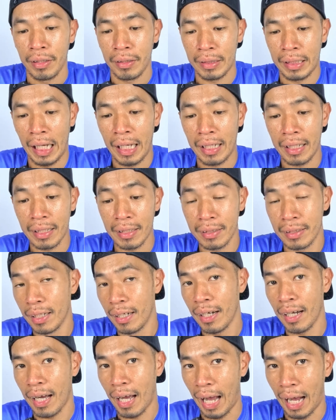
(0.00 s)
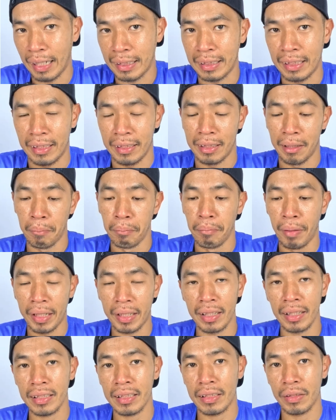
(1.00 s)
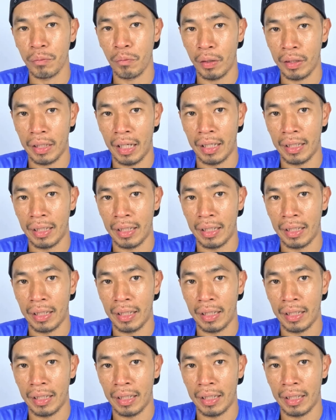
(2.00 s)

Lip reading: That is the exit, the biggest one,